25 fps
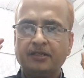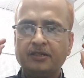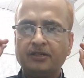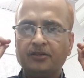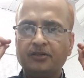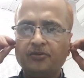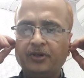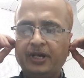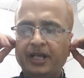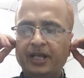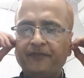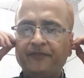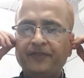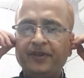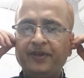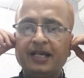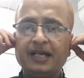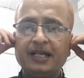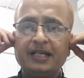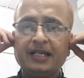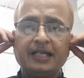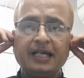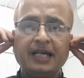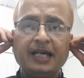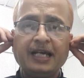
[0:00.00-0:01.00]
Today we
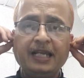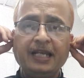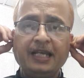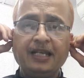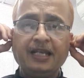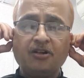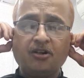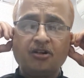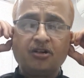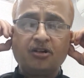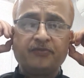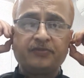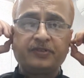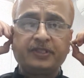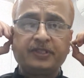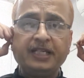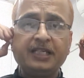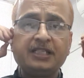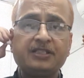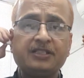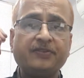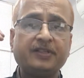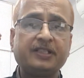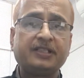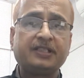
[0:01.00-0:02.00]
are carrying a lot of
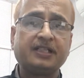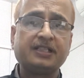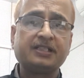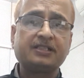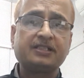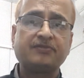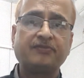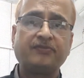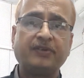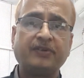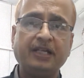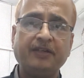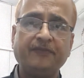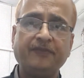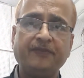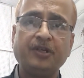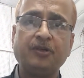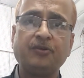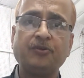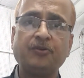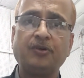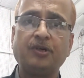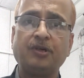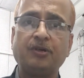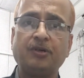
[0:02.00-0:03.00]
things with us while we
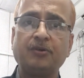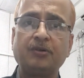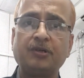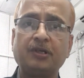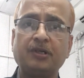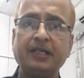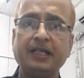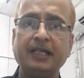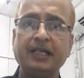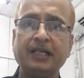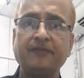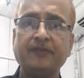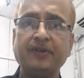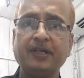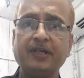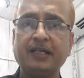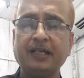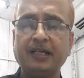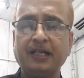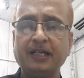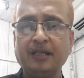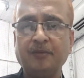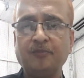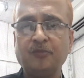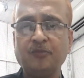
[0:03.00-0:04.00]
go out, like we
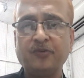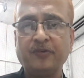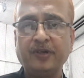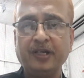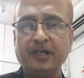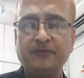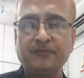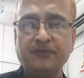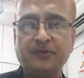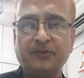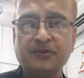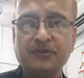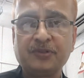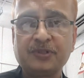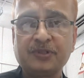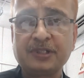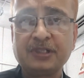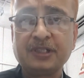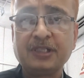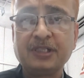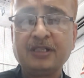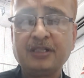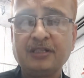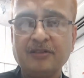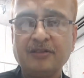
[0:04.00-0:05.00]
carry mobile phones,
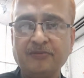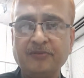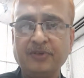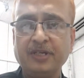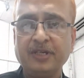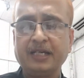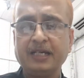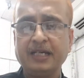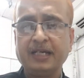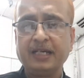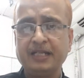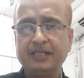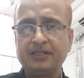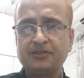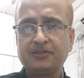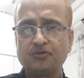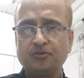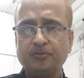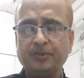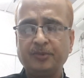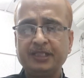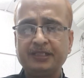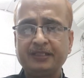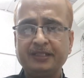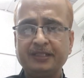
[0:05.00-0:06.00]
we carry so
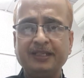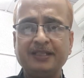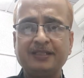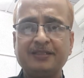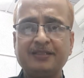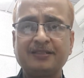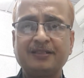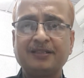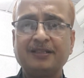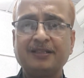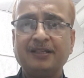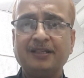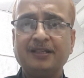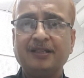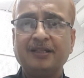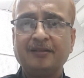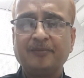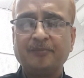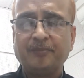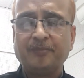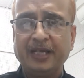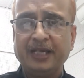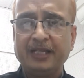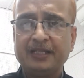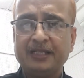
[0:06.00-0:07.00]
many things,
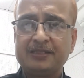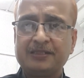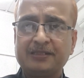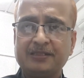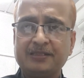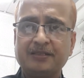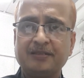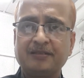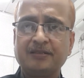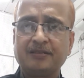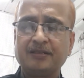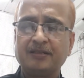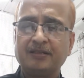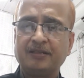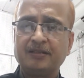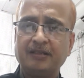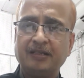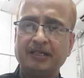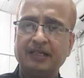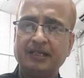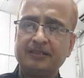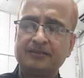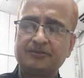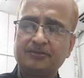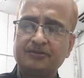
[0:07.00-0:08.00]
pens
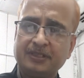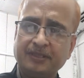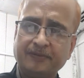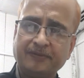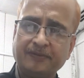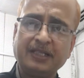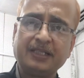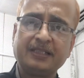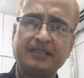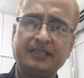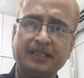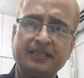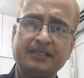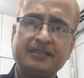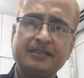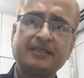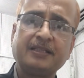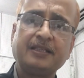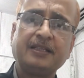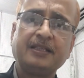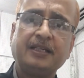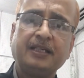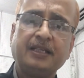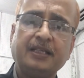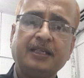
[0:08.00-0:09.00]
and several things.
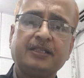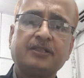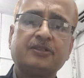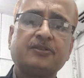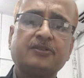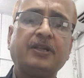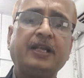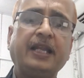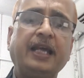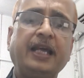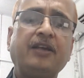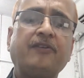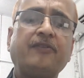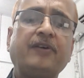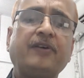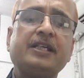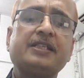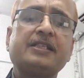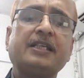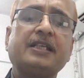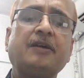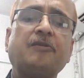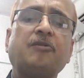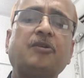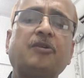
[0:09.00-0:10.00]
So
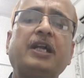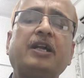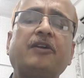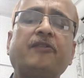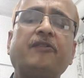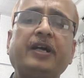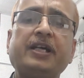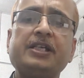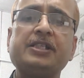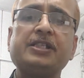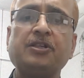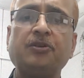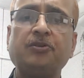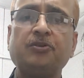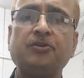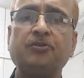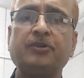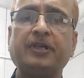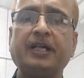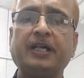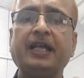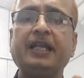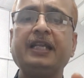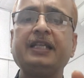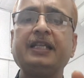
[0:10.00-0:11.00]
likewise, I would advise you to
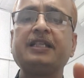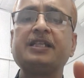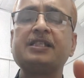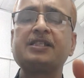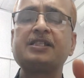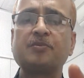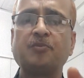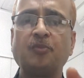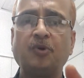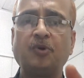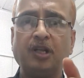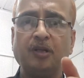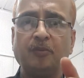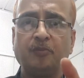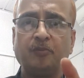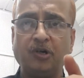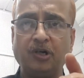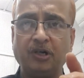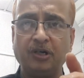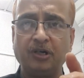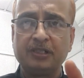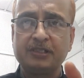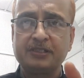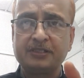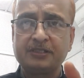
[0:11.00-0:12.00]
carry these small
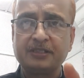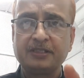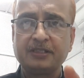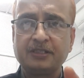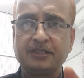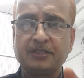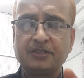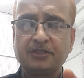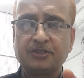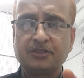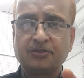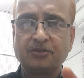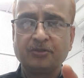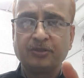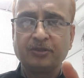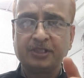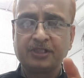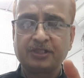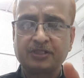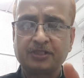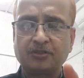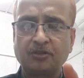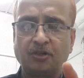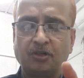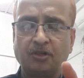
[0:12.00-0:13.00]
balls, so
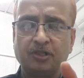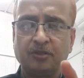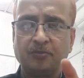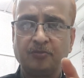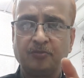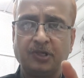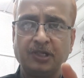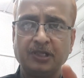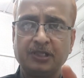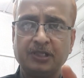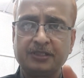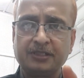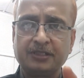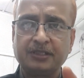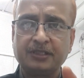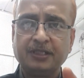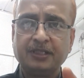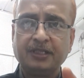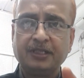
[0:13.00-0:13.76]
this cotton balls,